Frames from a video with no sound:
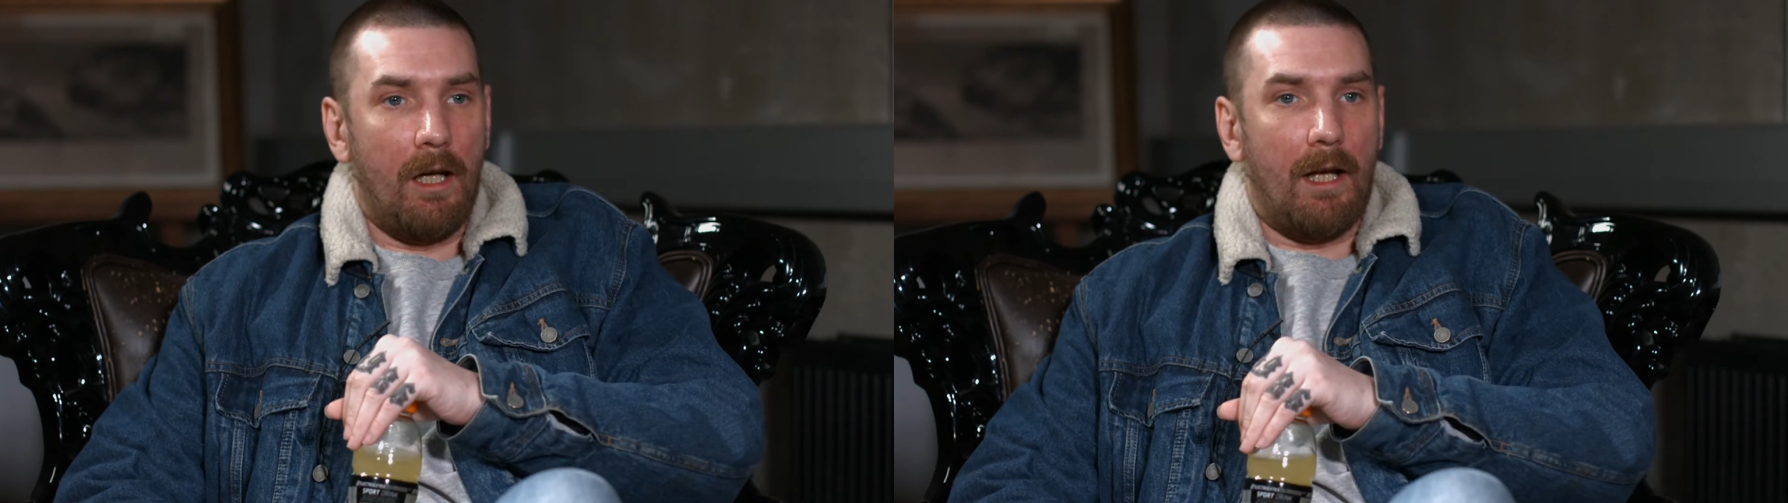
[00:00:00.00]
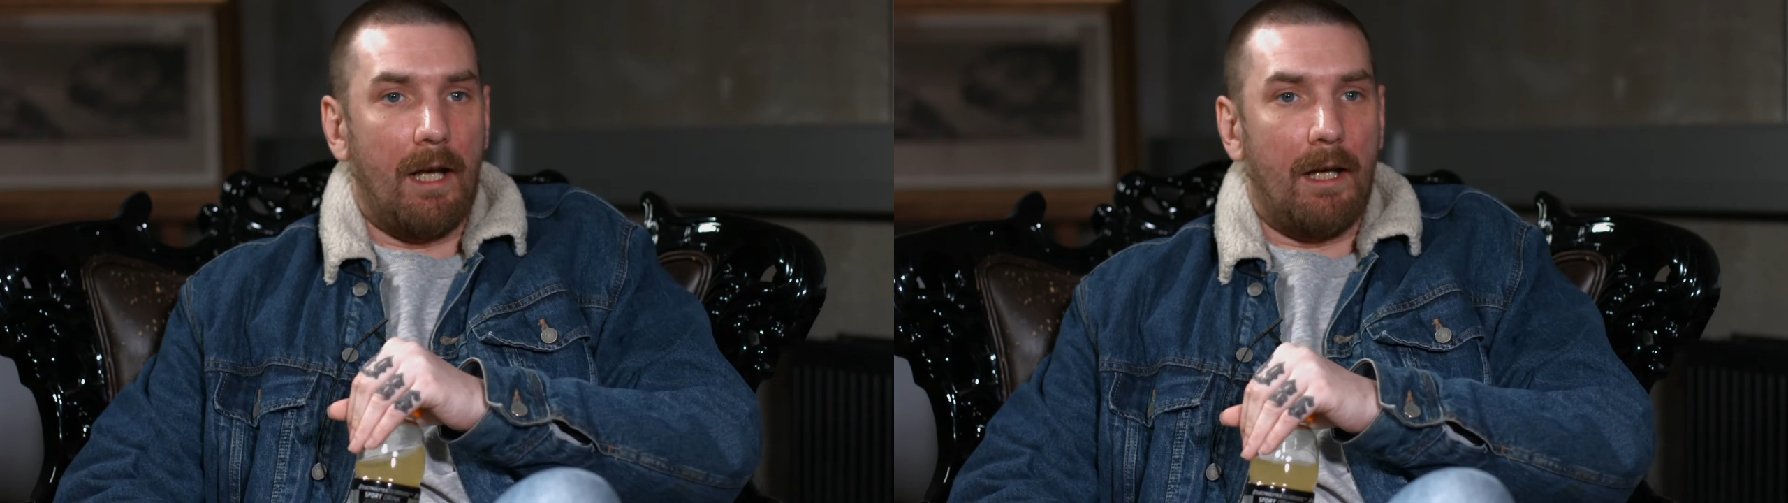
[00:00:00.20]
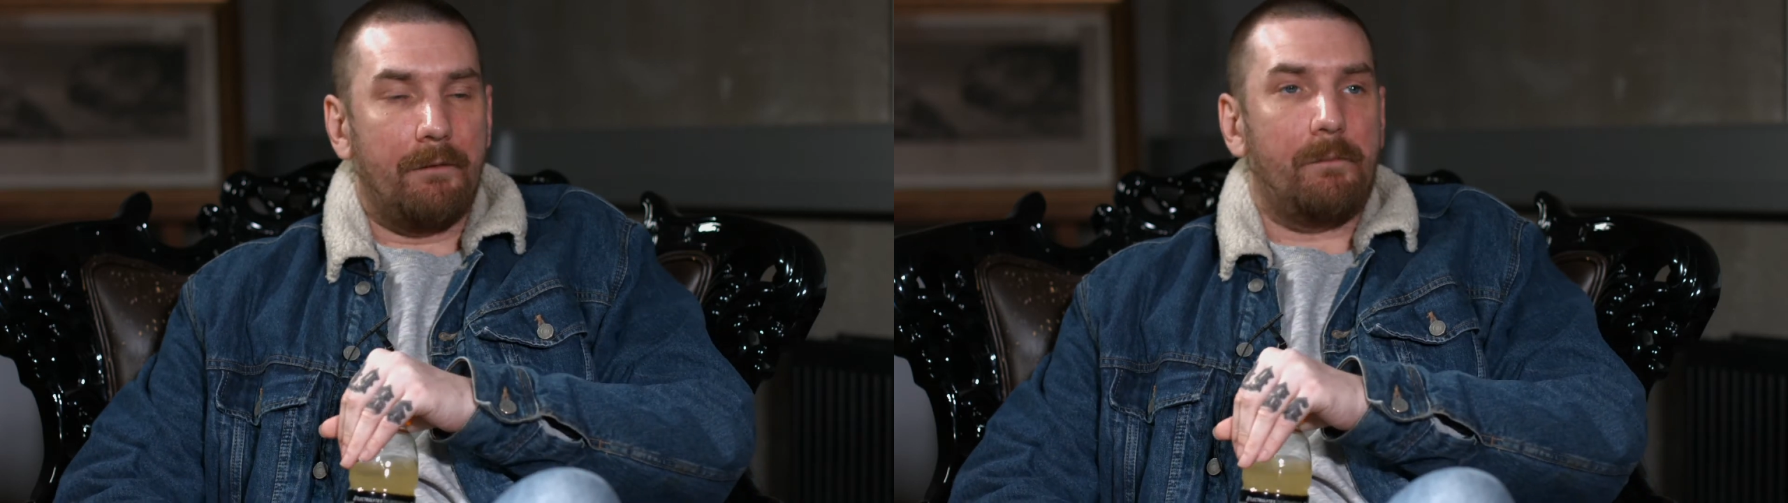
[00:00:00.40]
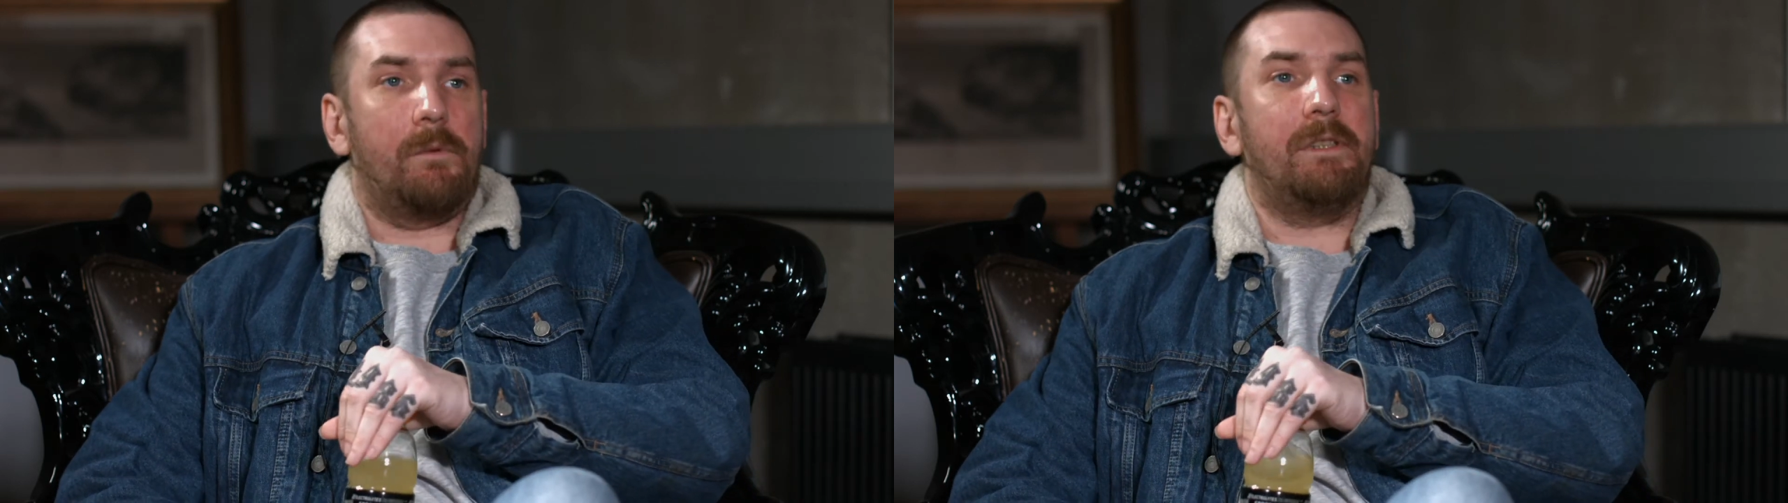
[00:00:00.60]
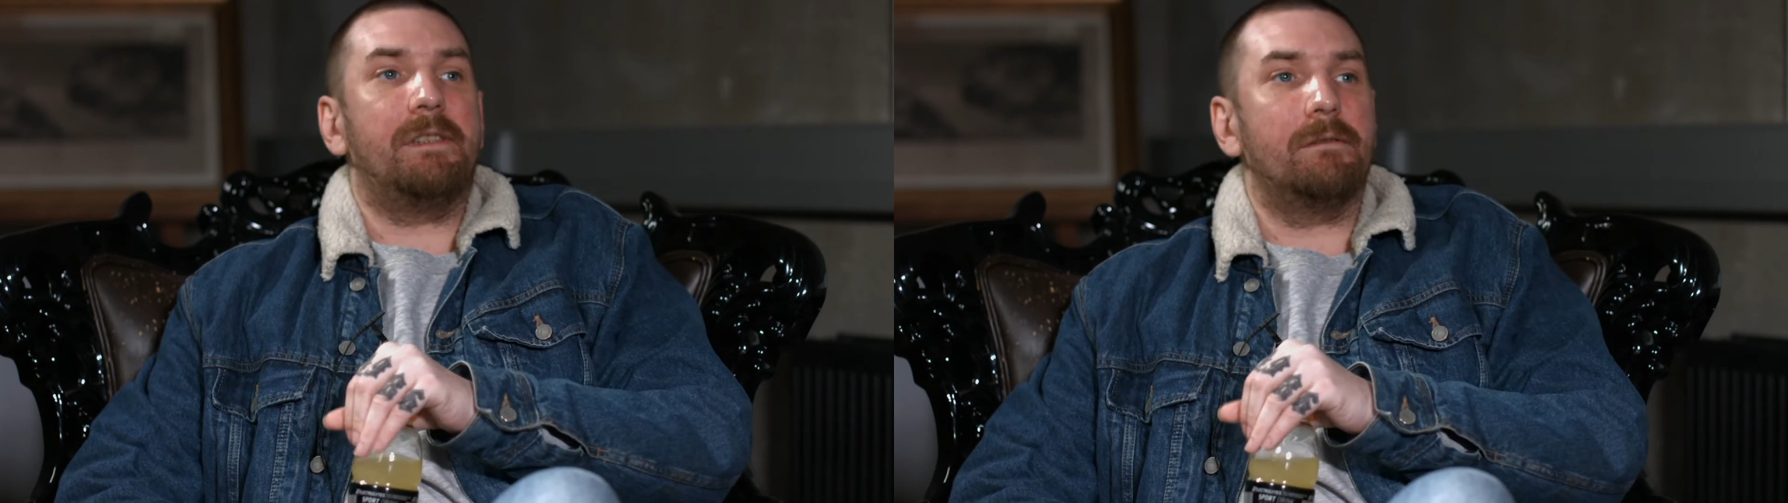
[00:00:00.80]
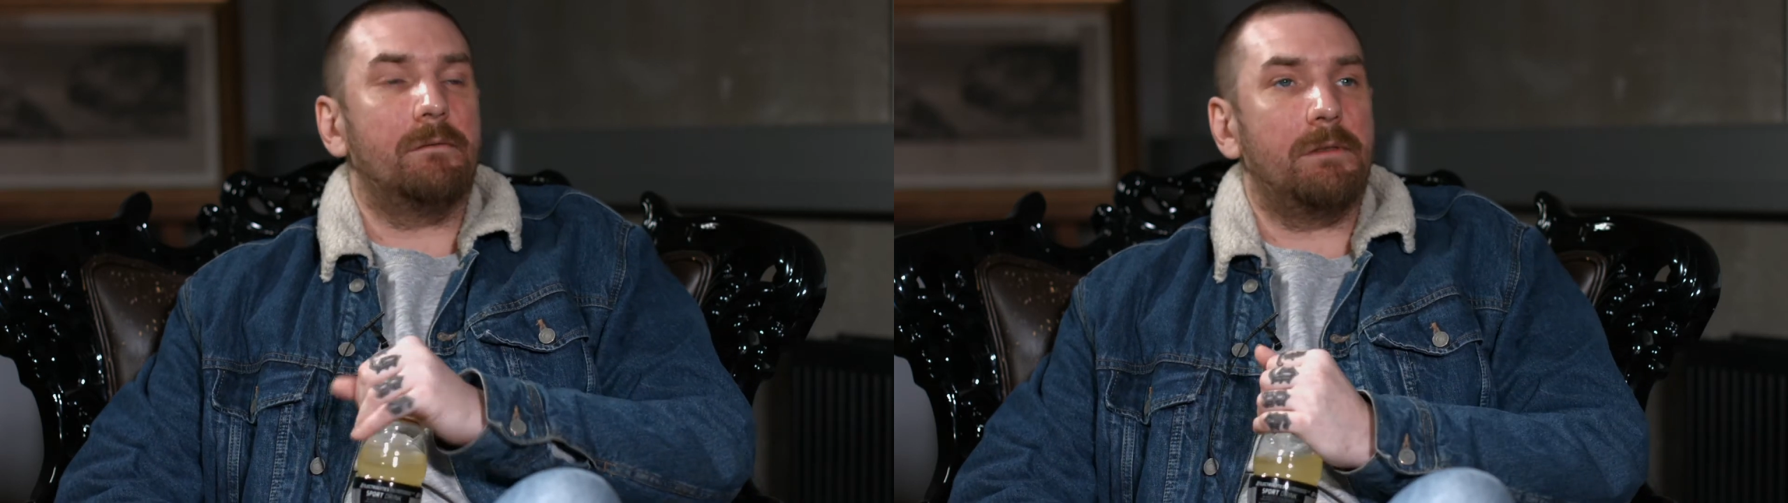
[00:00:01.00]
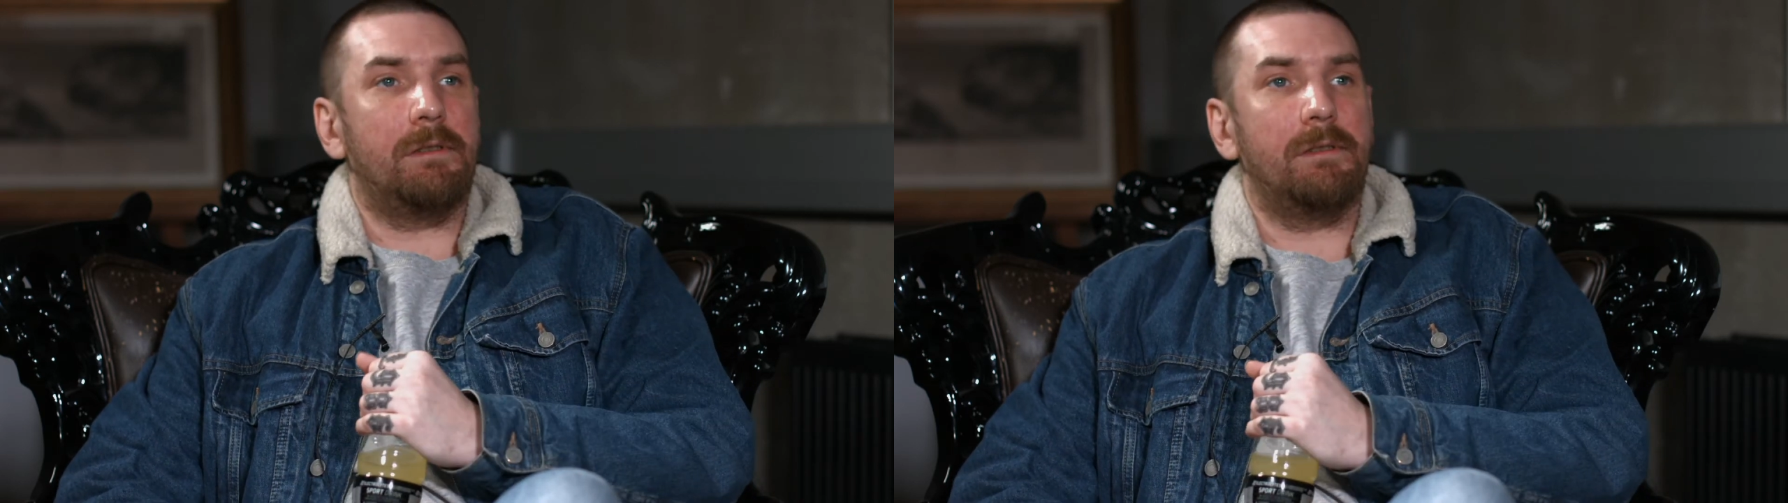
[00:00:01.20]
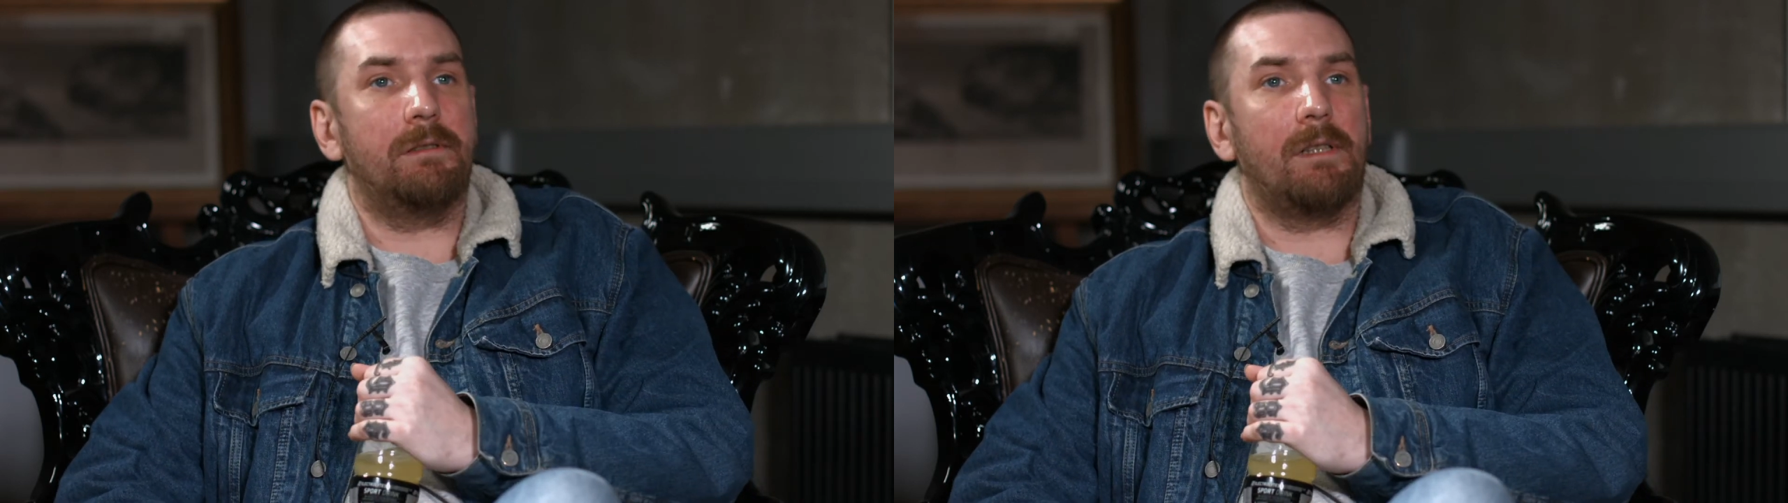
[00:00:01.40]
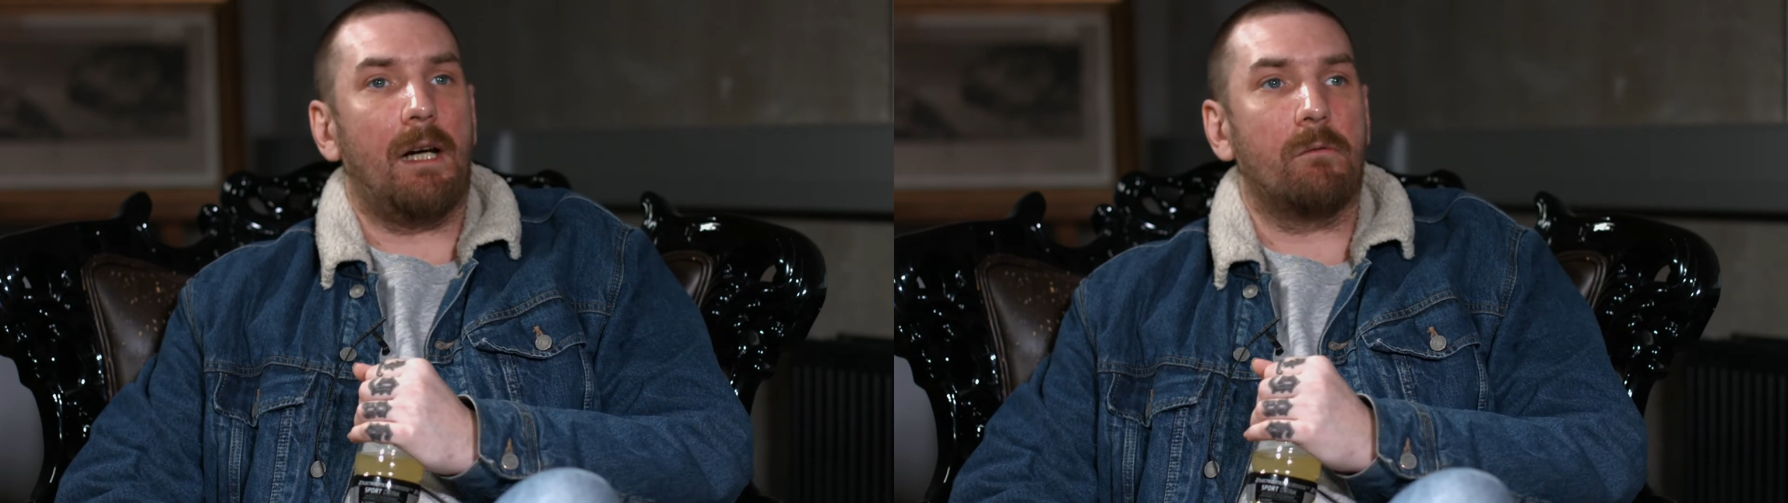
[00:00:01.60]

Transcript: And I